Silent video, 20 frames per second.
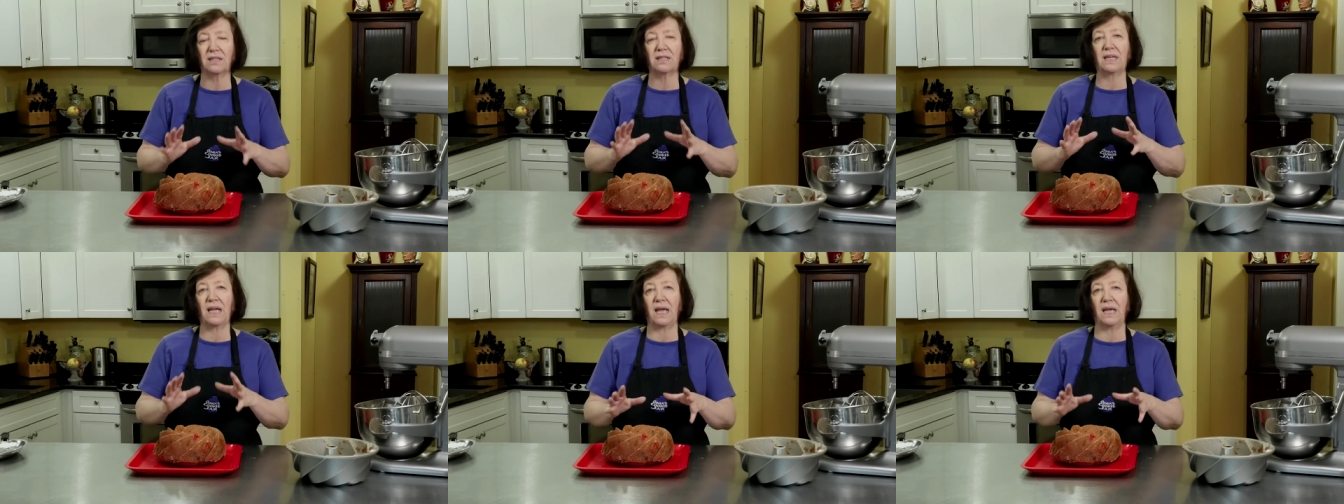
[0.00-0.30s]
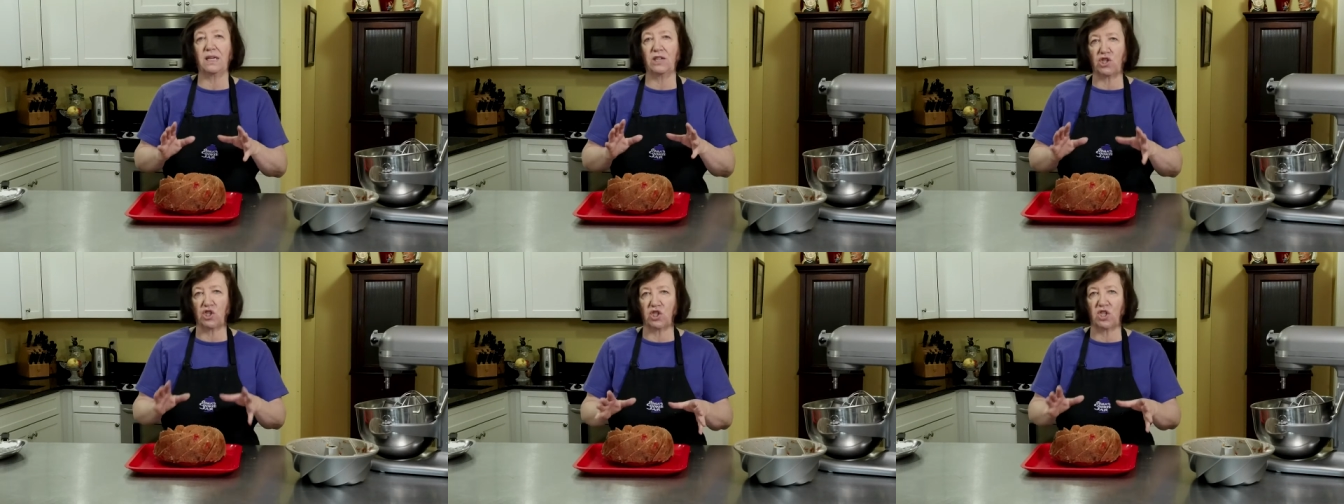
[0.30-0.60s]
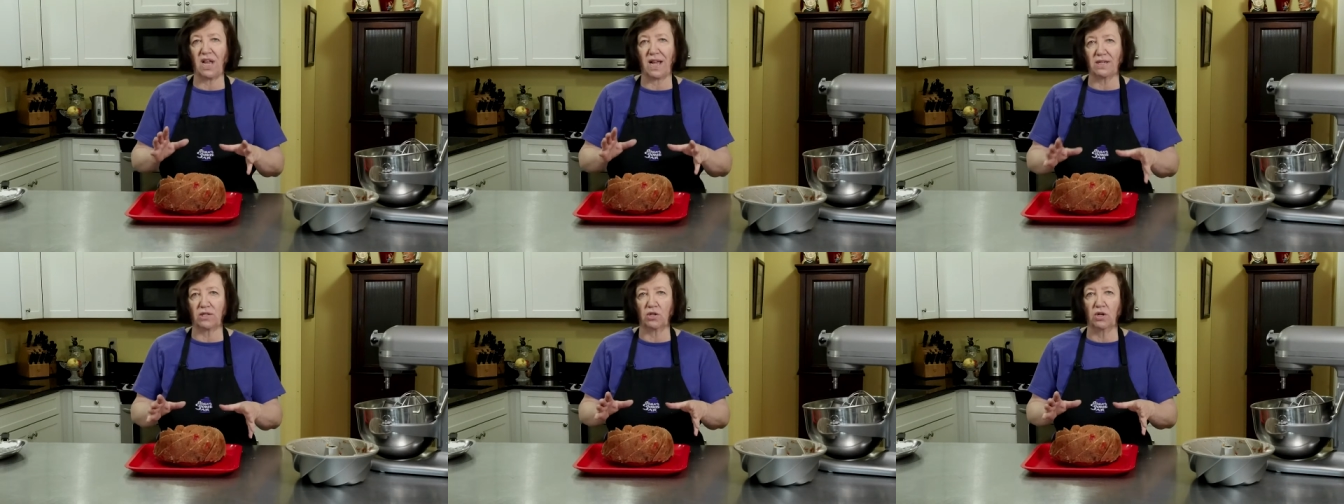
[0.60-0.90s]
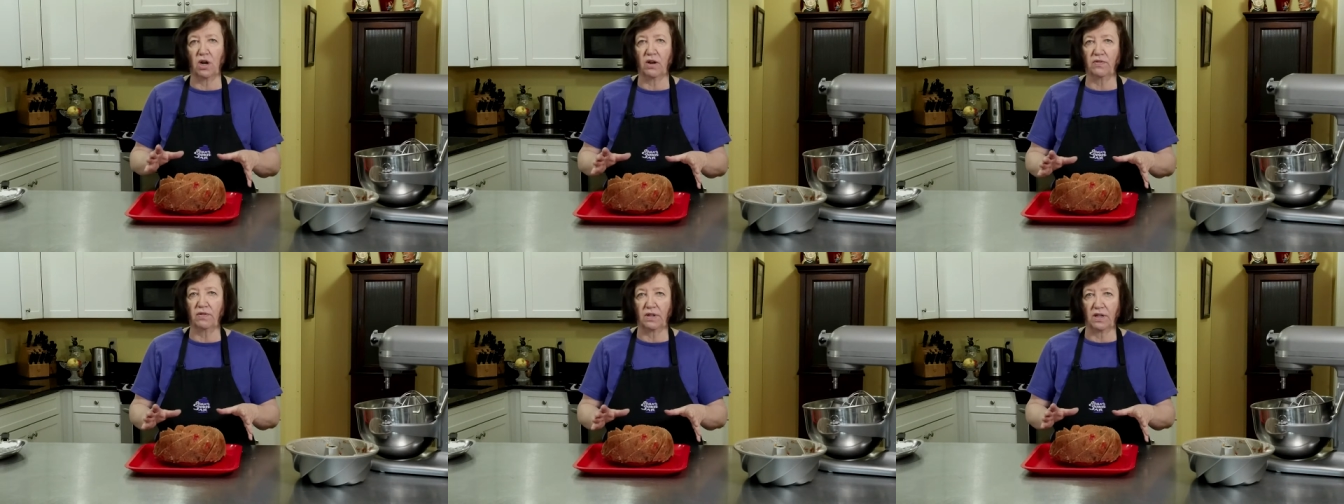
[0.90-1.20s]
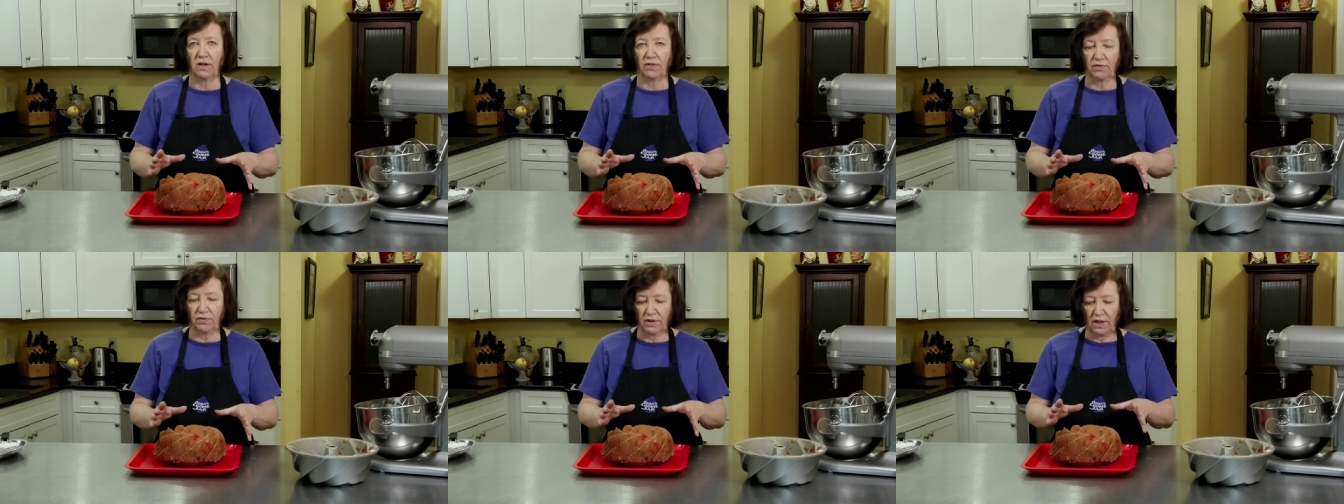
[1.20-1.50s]
this cake just has an awful
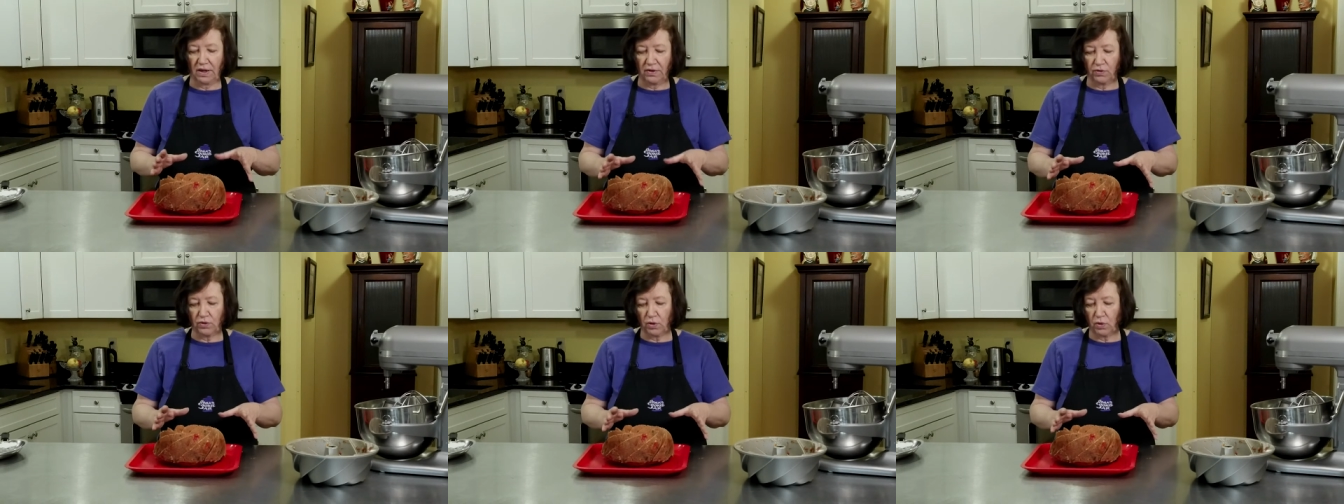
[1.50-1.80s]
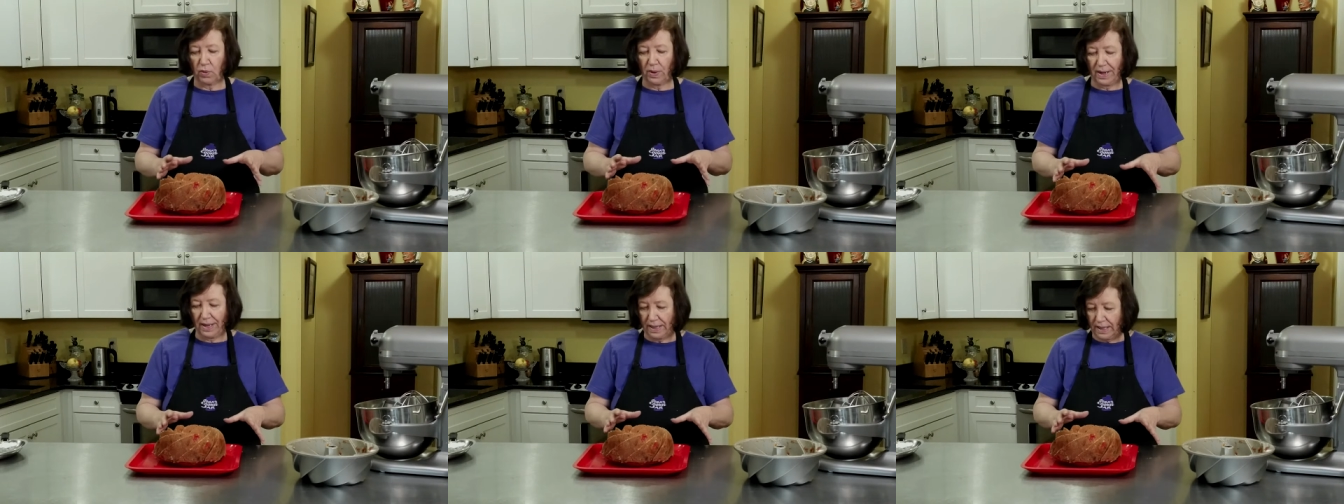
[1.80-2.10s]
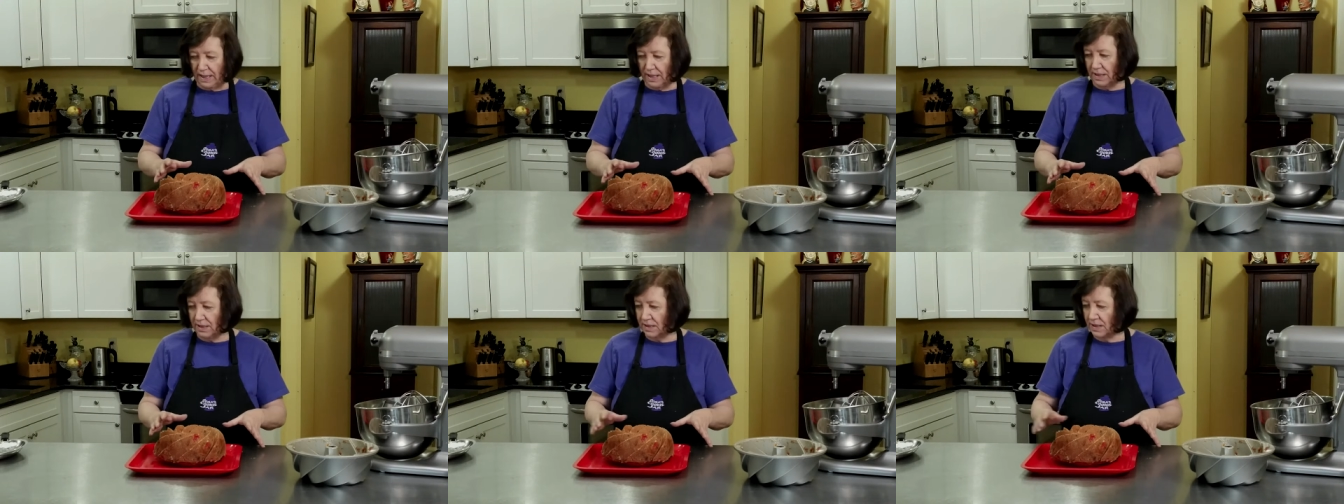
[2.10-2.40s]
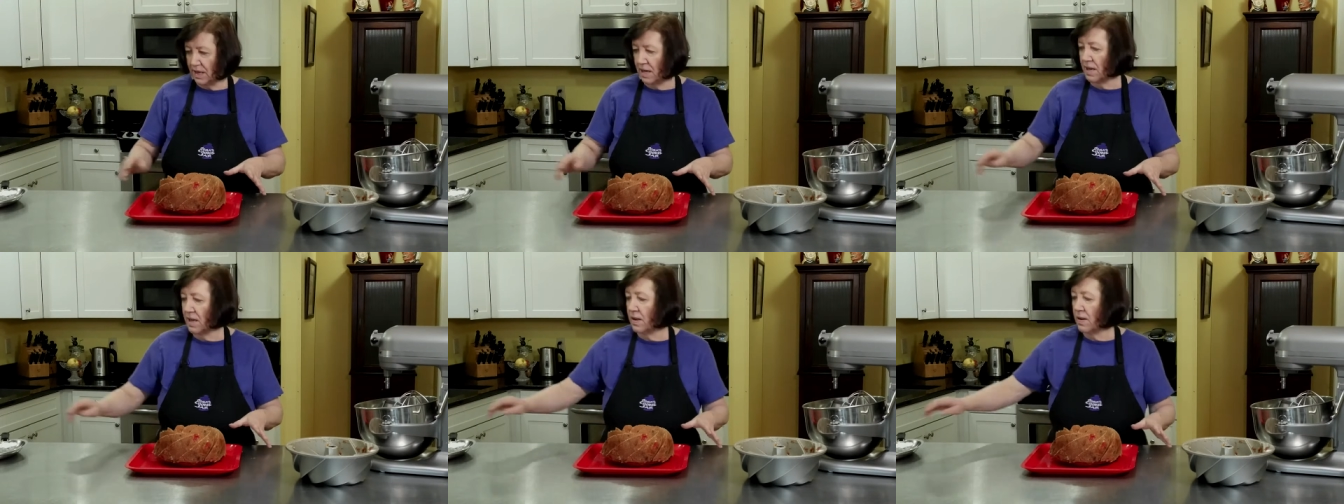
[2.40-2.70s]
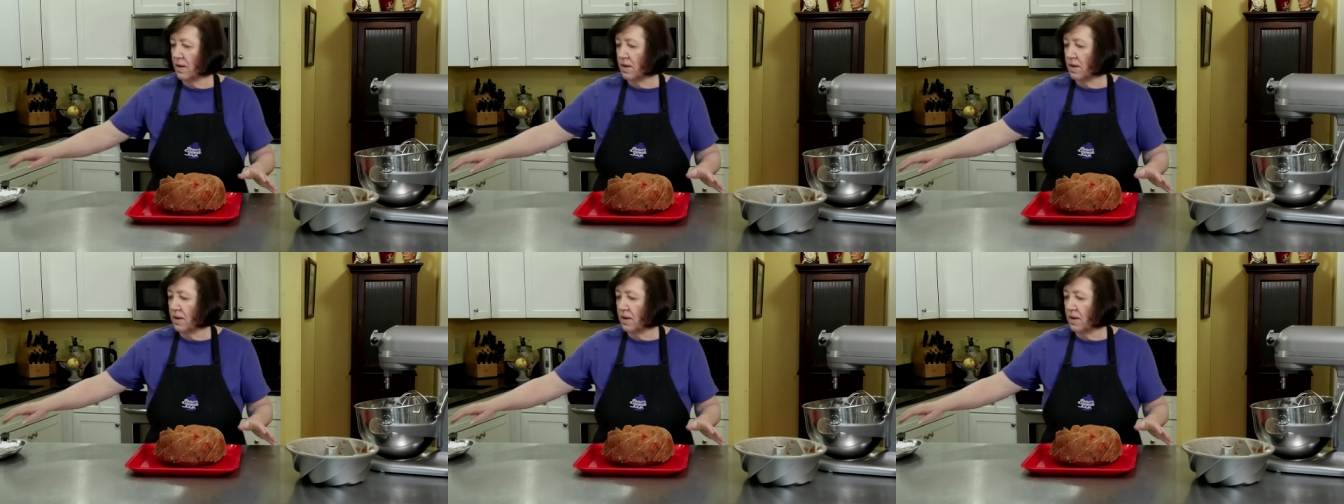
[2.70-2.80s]
lot of flavor the way it is.